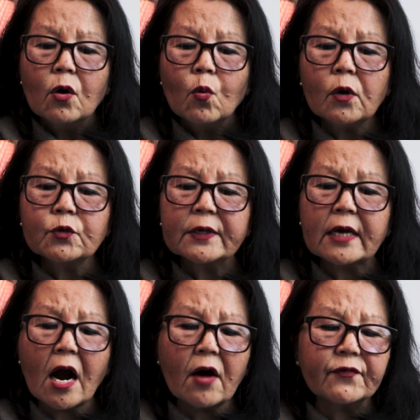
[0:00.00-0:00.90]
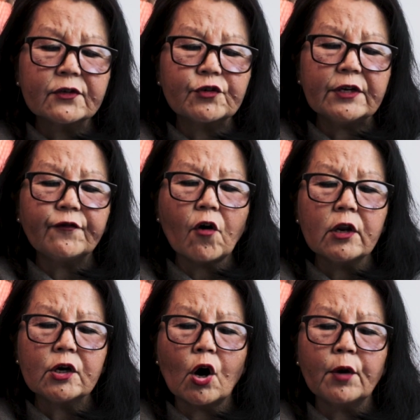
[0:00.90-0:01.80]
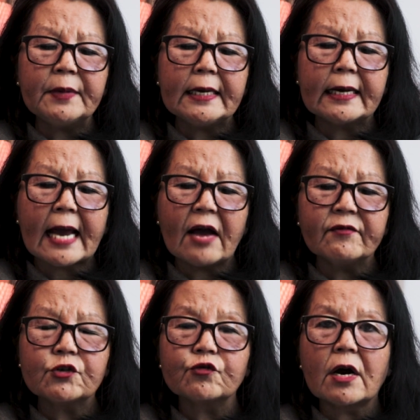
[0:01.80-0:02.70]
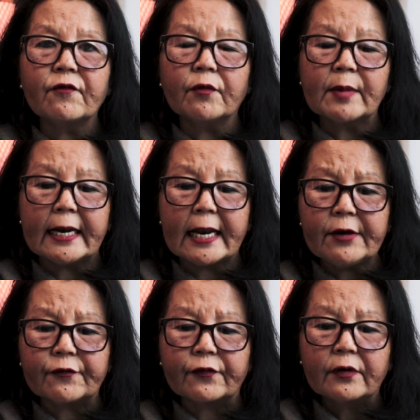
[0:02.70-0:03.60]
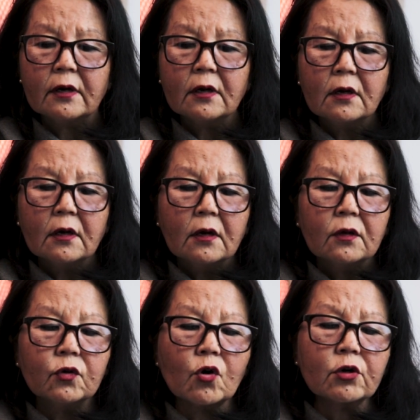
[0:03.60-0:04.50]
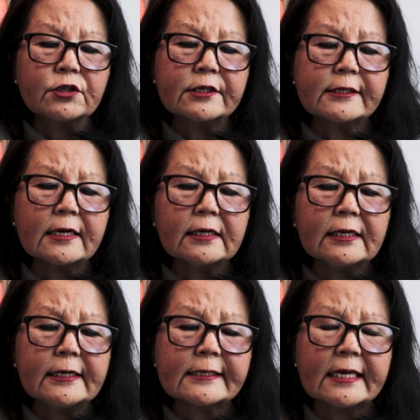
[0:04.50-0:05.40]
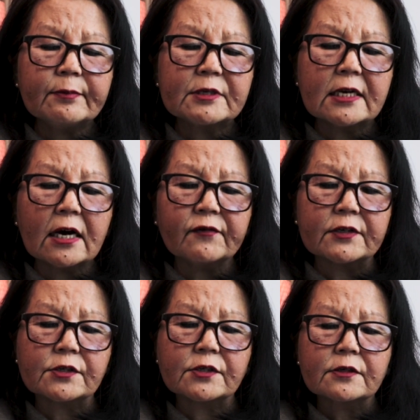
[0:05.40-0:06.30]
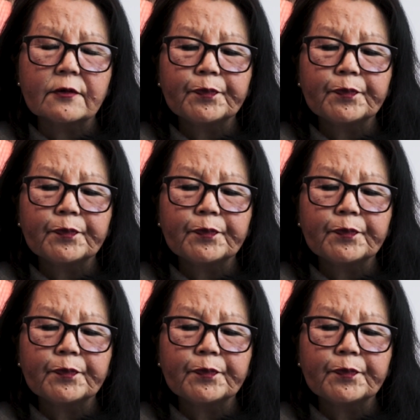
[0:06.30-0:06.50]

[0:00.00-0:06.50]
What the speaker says: What with half the tree falling on me and having to run for my life?" The doctor certainly seemed nervous.